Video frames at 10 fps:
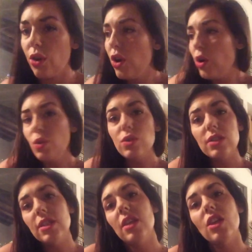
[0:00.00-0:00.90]
Or who's
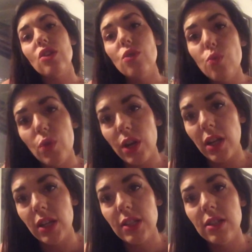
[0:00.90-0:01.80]
to say that you
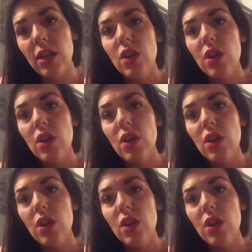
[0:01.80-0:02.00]
wouldn't?